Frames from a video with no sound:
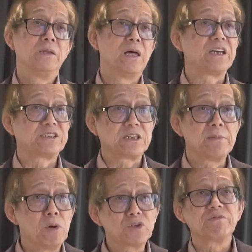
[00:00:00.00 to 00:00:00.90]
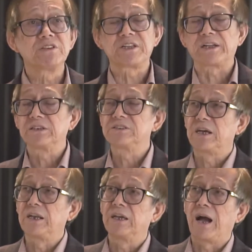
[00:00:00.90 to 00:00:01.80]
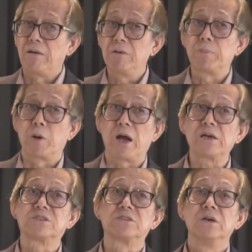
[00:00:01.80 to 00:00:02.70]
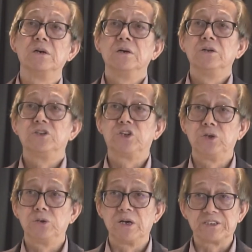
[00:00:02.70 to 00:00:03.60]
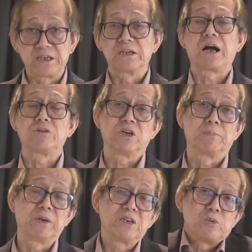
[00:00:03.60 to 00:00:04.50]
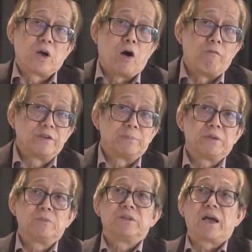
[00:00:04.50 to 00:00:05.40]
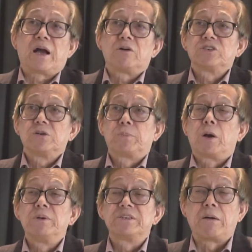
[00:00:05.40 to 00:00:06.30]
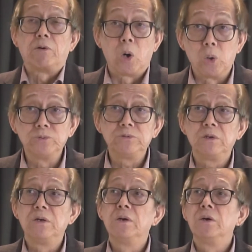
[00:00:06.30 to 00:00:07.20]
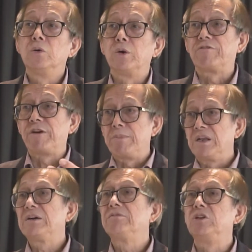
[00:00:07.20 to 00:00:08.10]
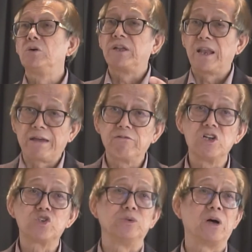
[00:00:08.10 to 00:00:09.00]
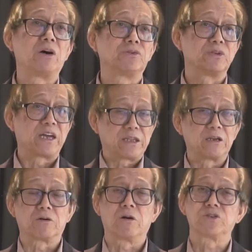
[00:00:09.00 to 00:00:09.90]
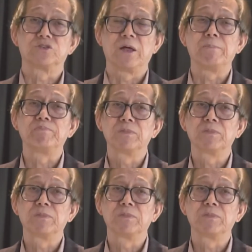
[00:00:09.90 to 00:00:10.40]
Now, as I say, most of us started selling our products to a single culture because we are comfortable with that culture, probably it's our own. We are familiar, we know the language, we know how to get that across to them.